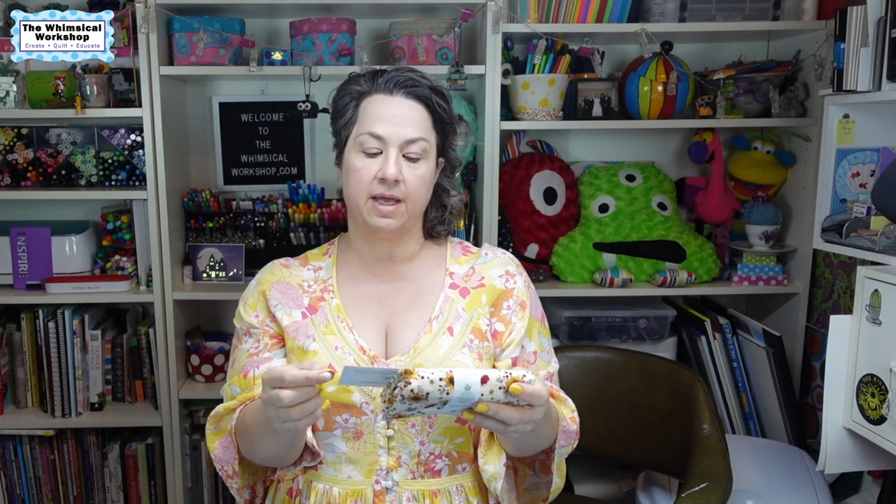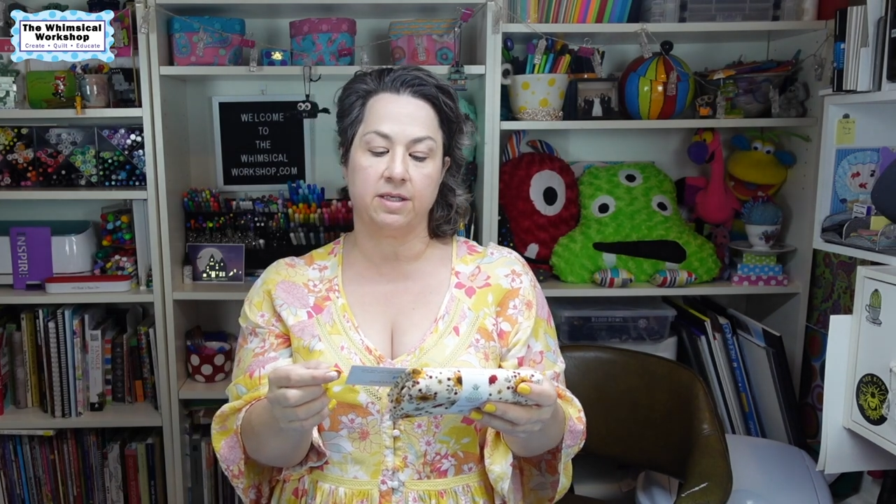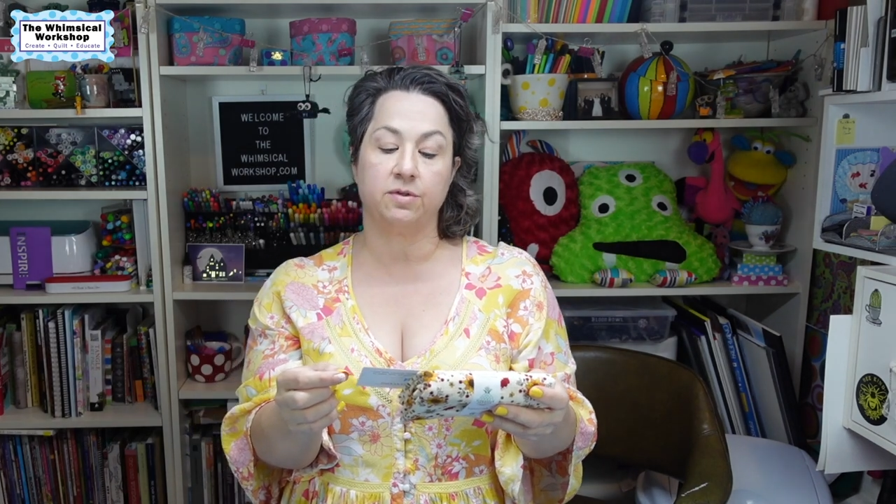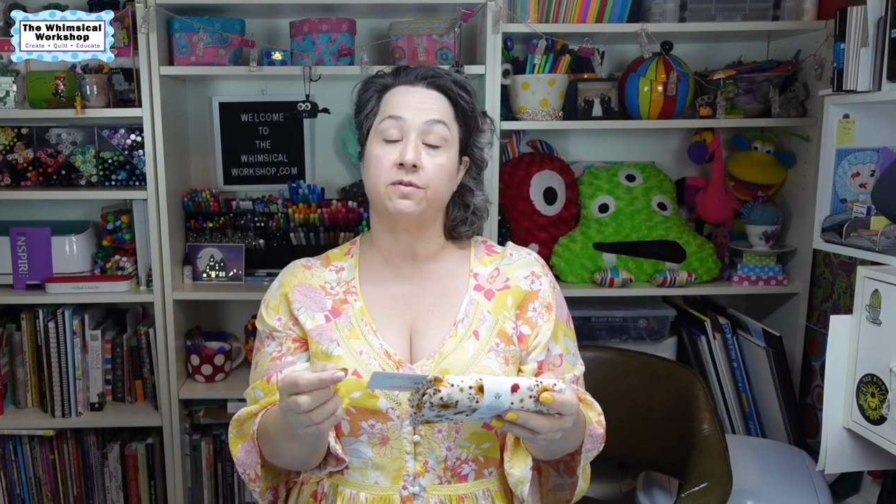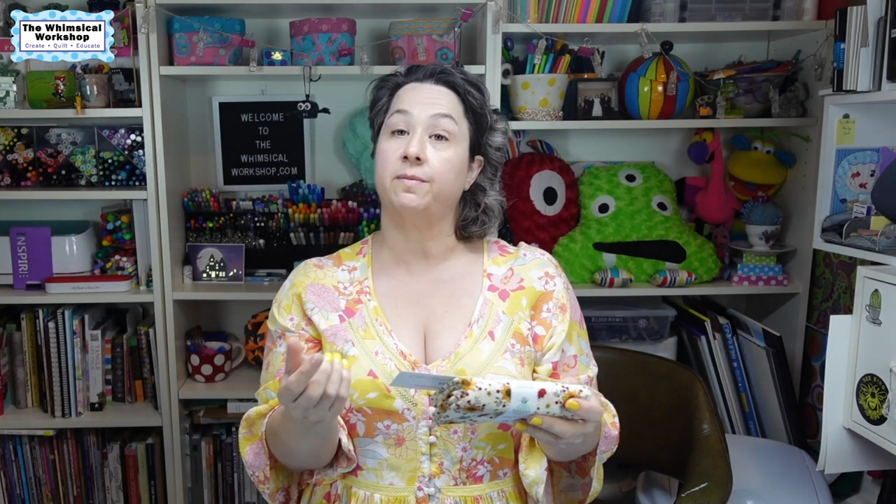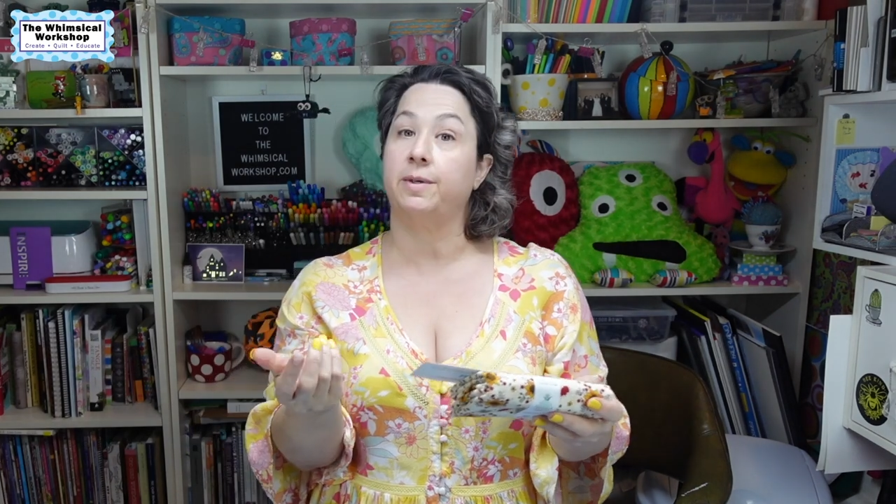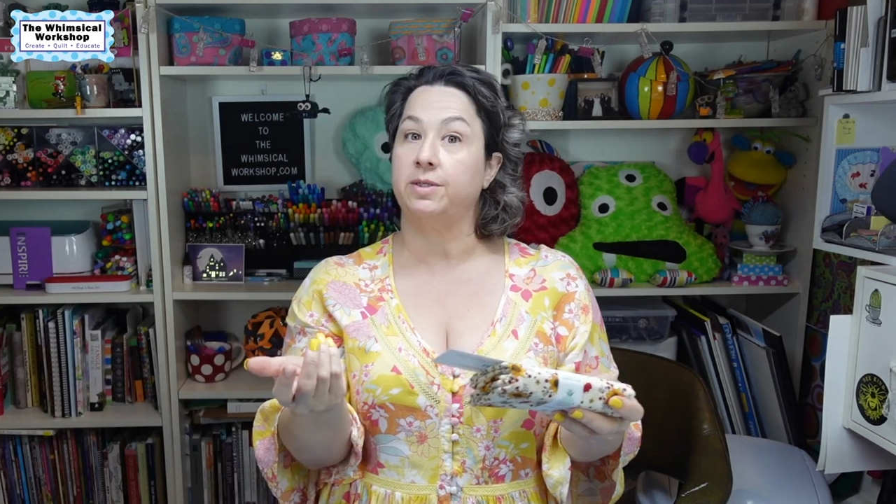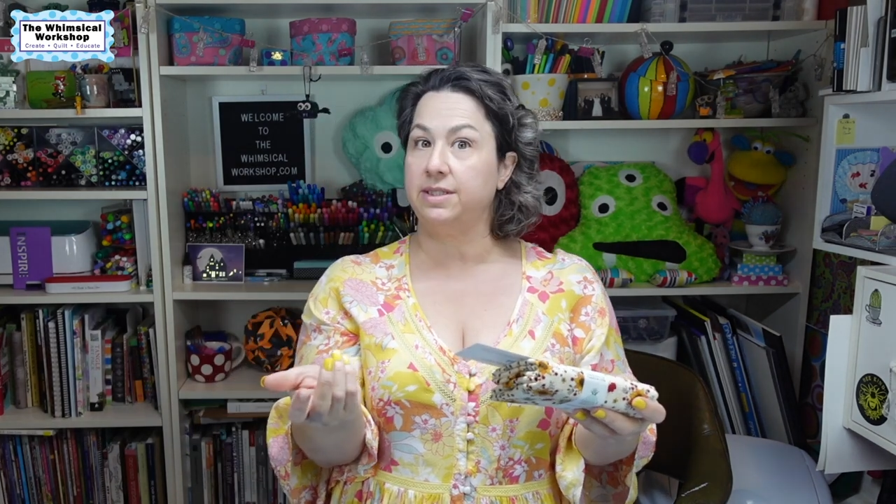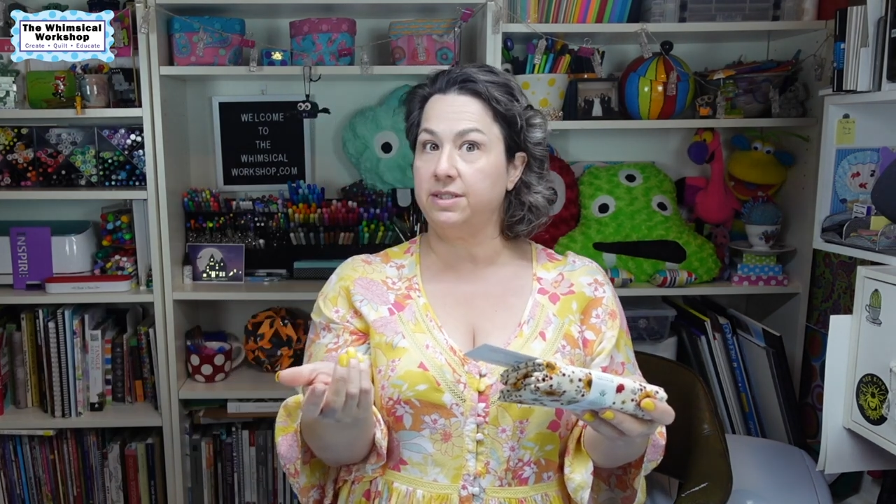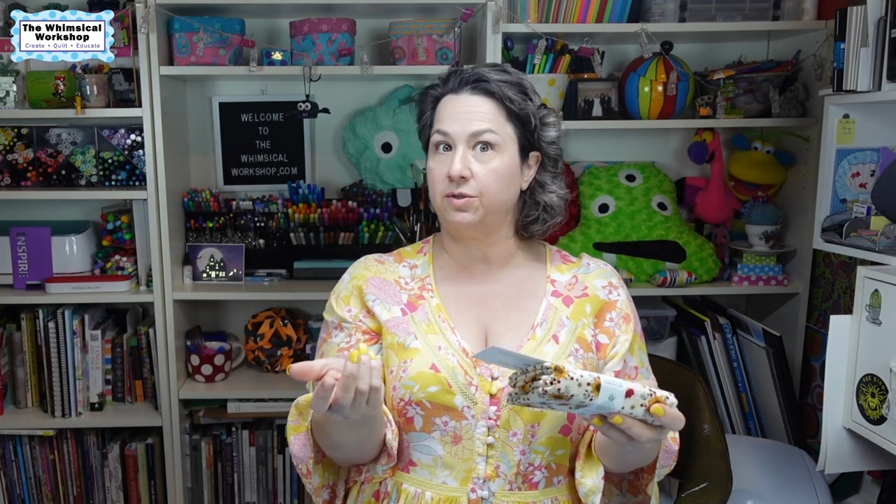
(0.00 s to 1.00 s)
extra from our
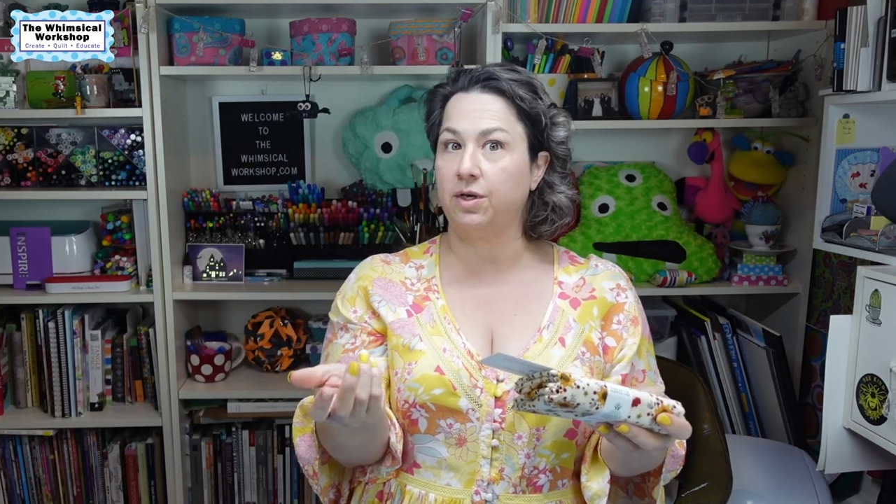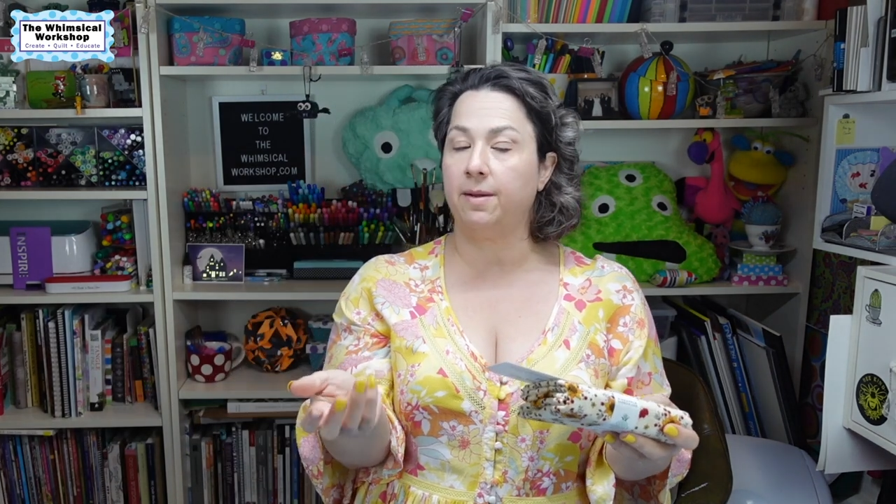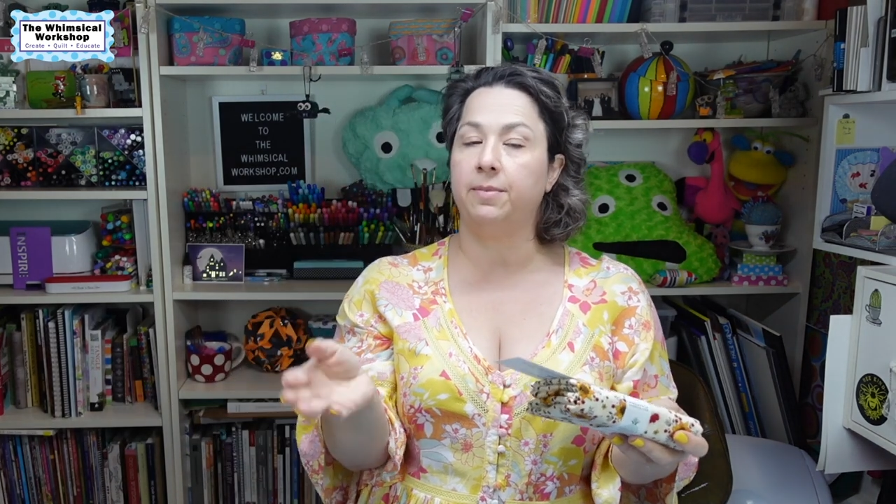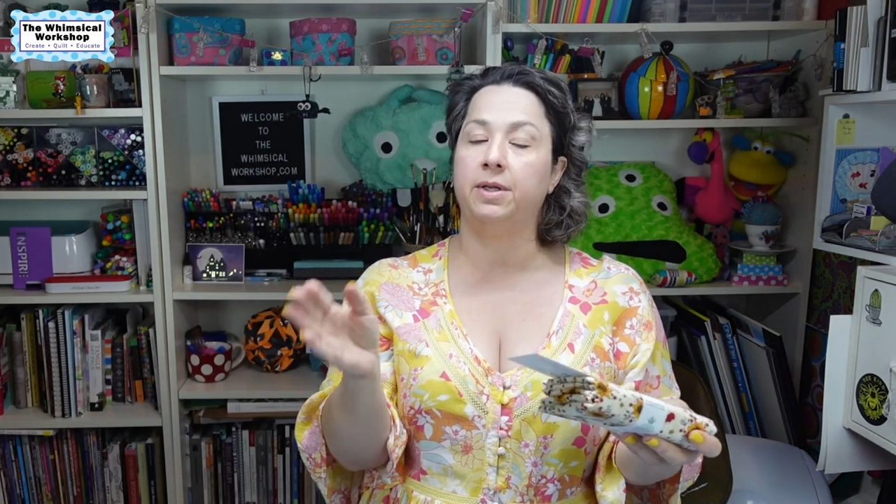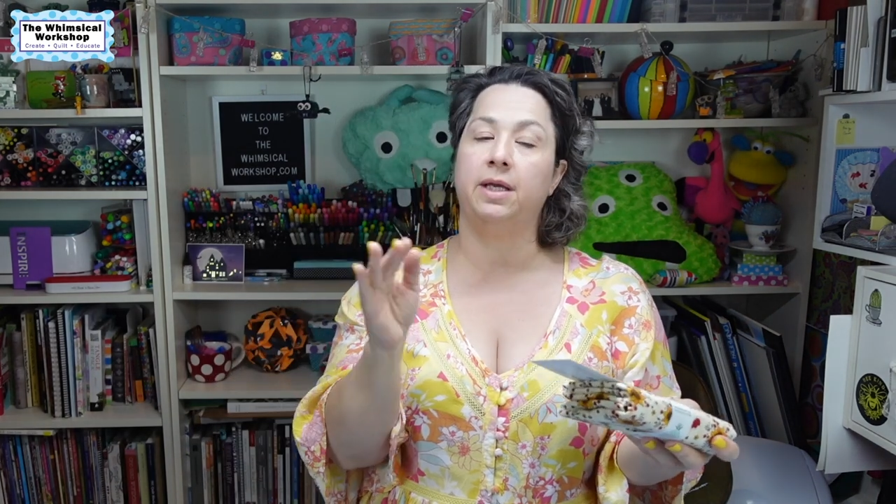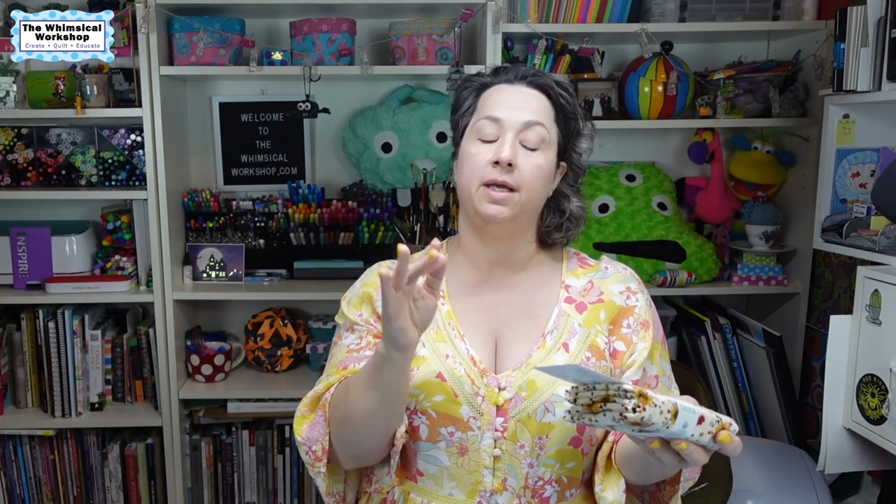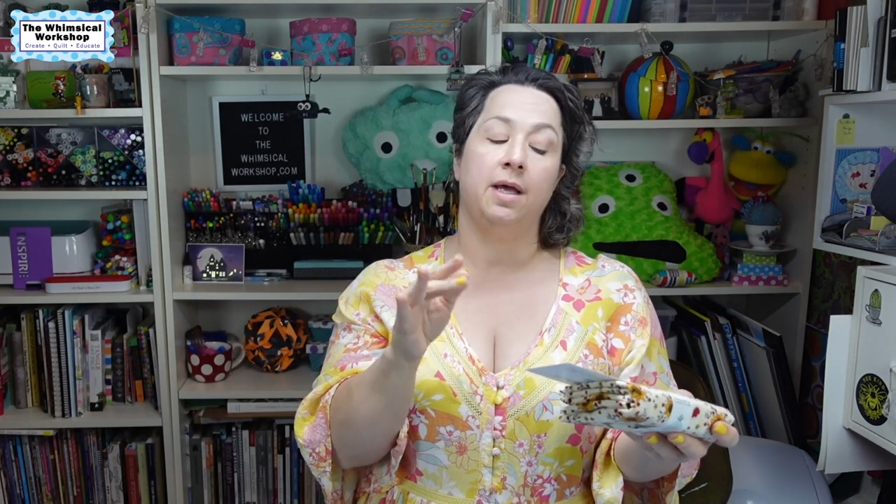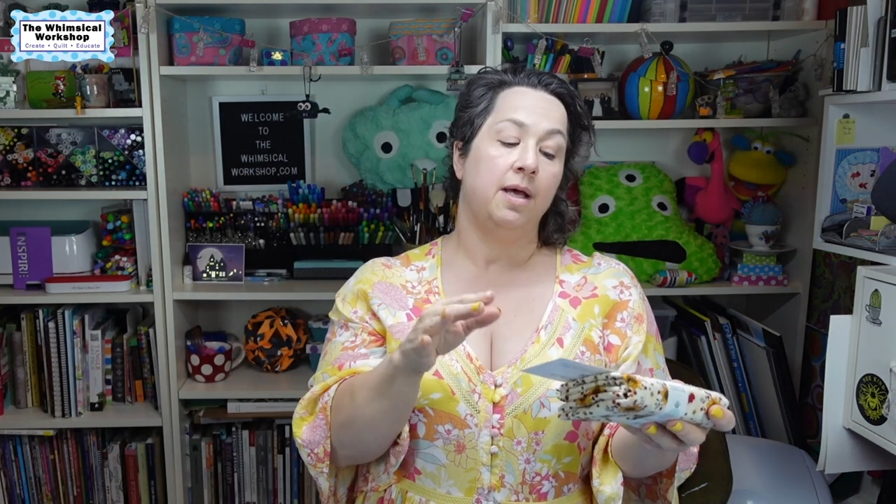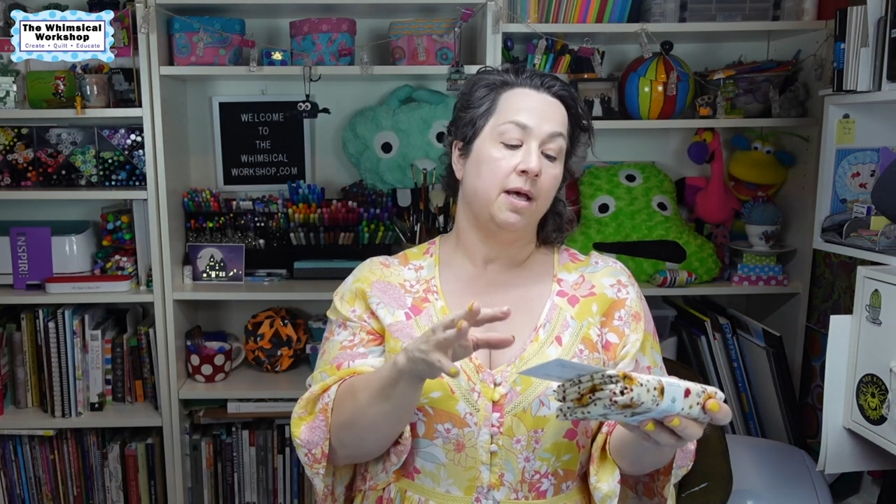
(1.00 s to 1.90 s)
sister company.